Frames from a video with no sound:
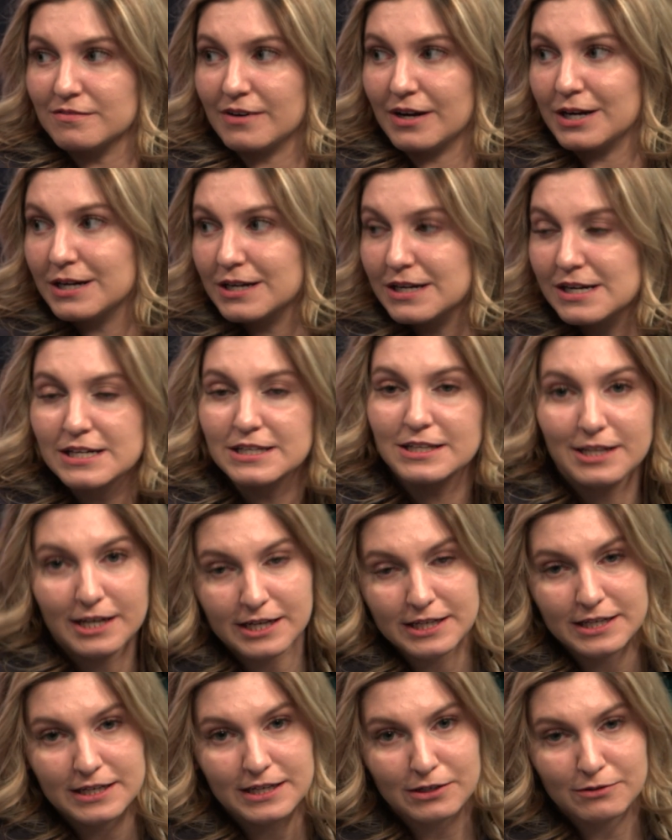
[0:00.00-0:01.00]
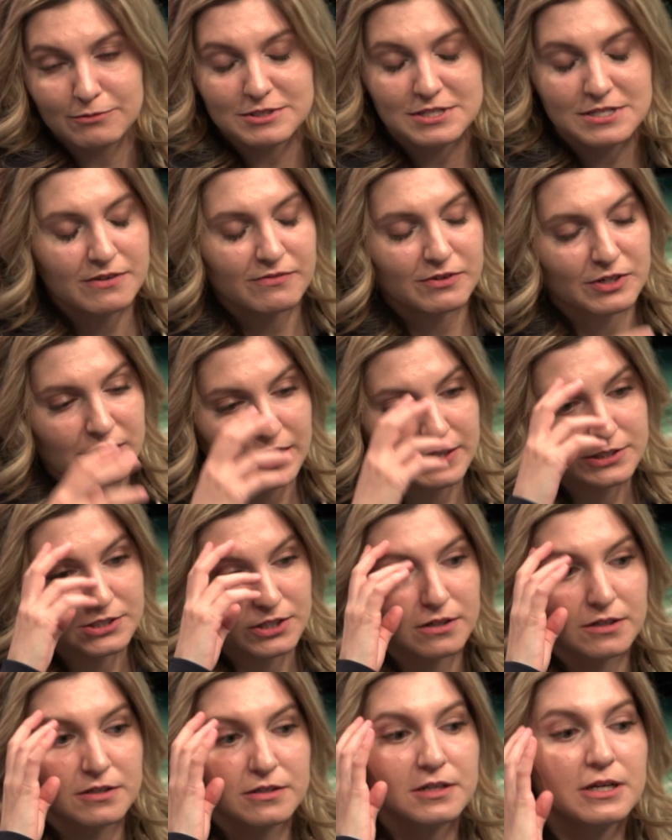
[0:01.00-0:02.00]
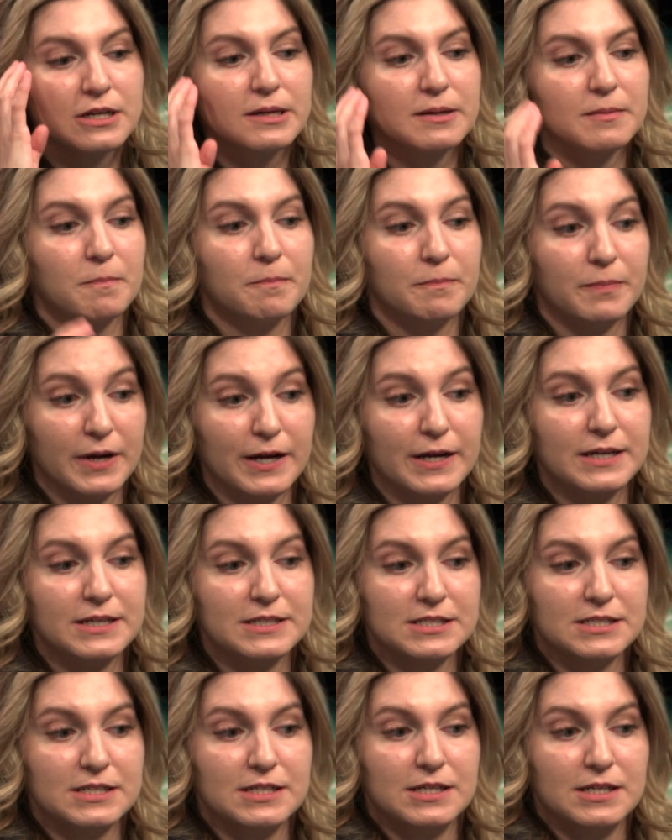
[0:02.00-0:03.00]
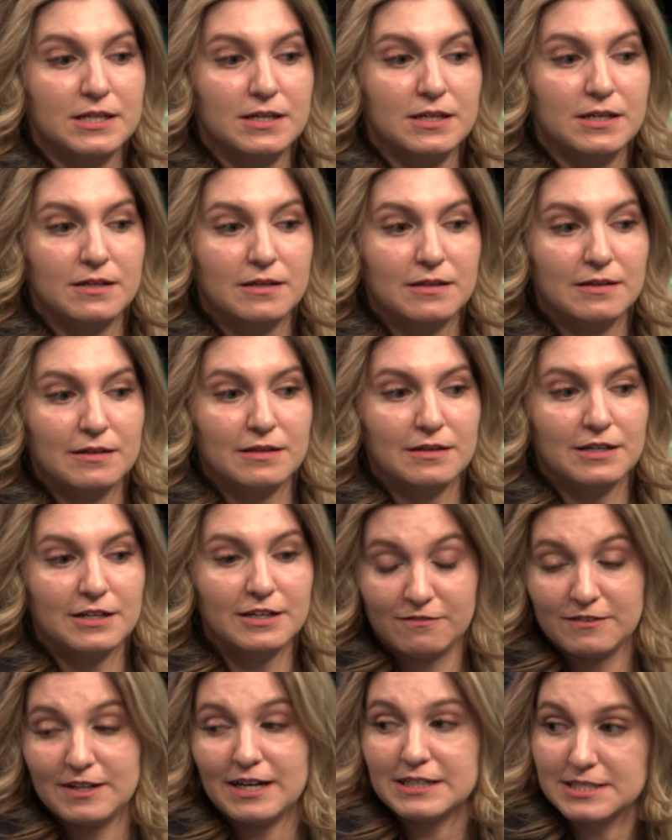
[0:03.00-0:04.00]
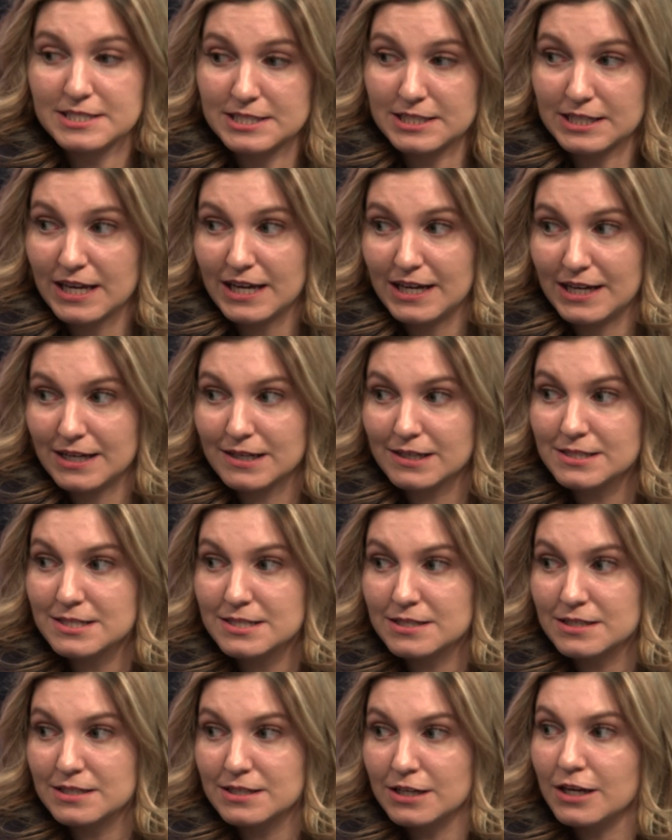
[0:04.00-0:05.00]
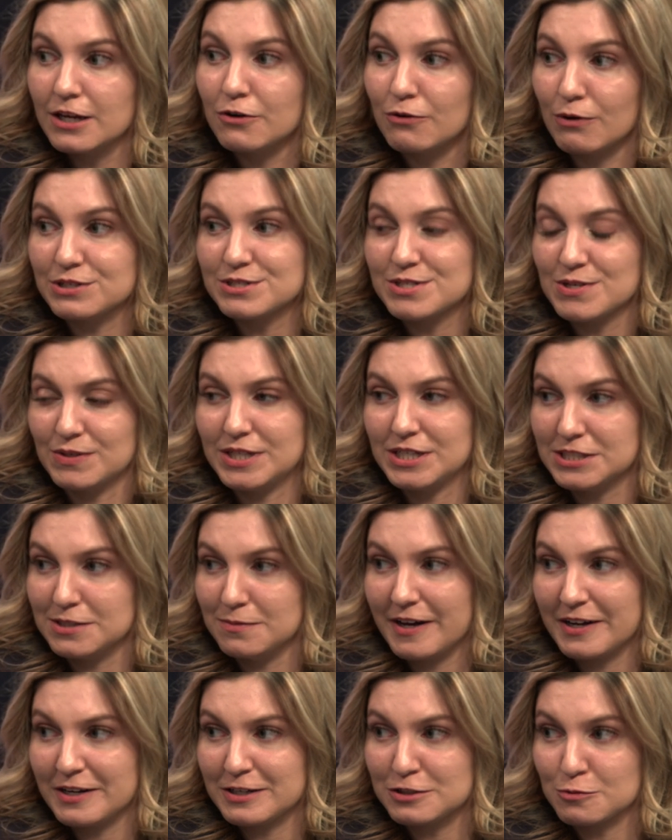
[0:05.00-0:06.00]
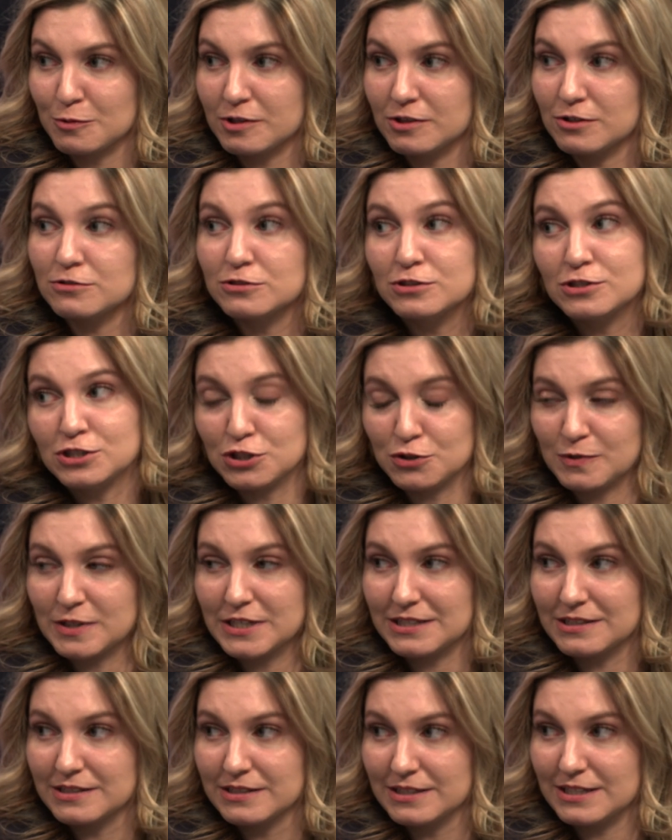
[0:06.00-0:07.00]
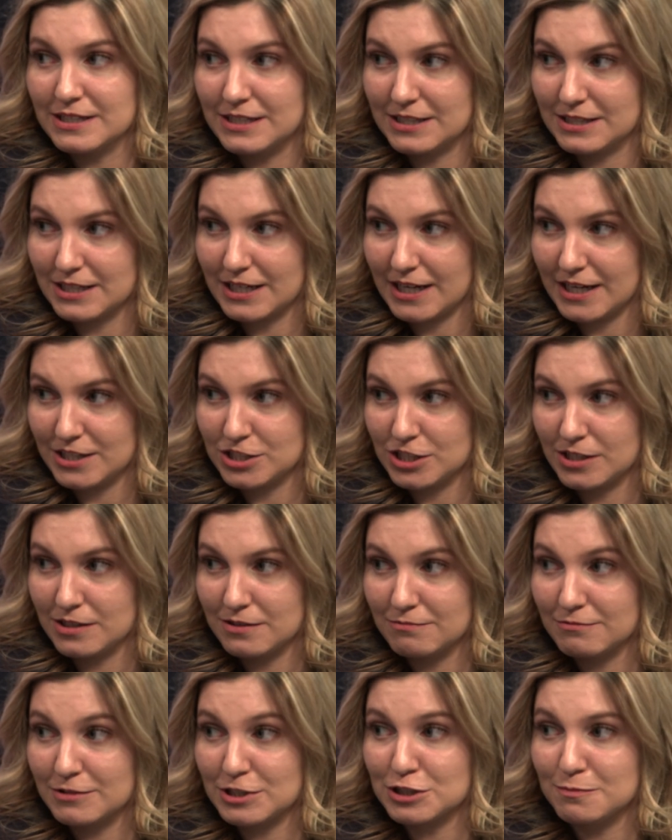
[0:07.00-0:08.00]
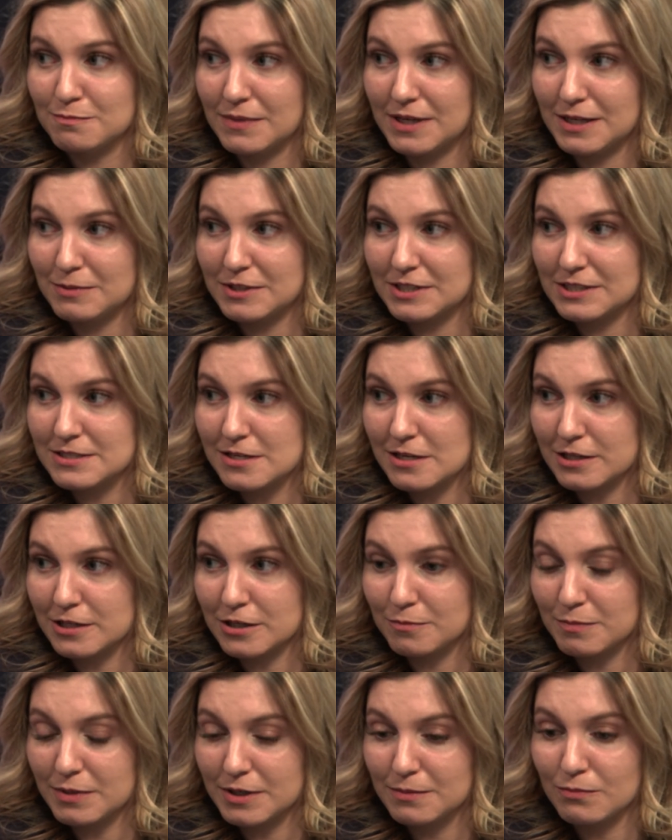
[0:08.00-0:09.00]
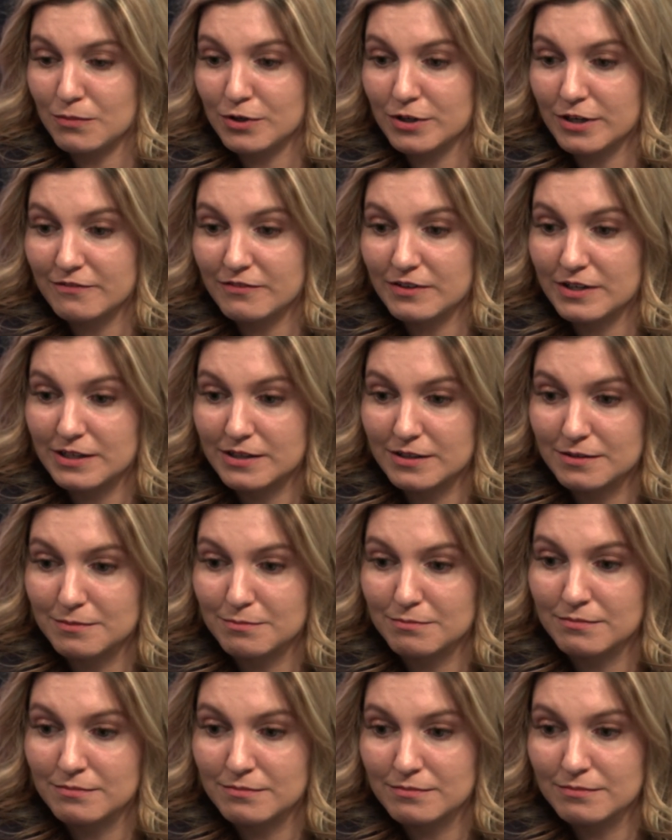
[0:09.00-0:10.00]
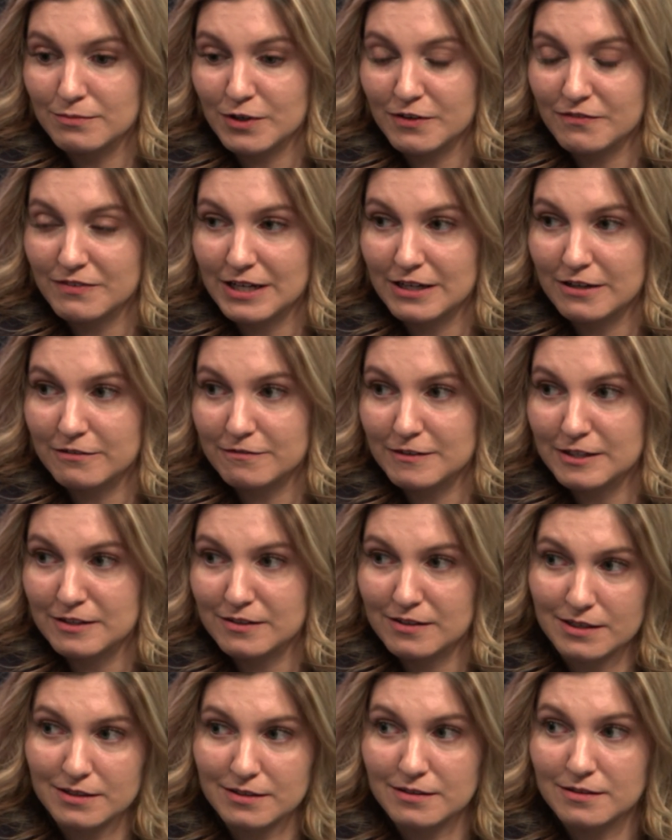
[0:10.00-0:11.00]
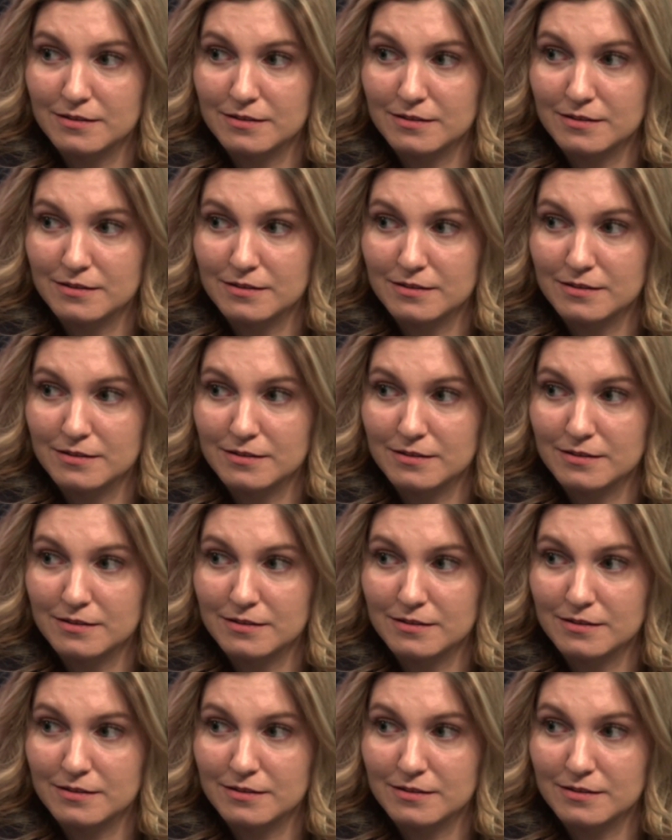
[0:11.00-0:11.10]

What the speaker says: Right? Luckily, he was never that dog, but if that's the case, you also need to manage what they're doing in the kitchen, which maybe is a little bit more of an Alfie thing.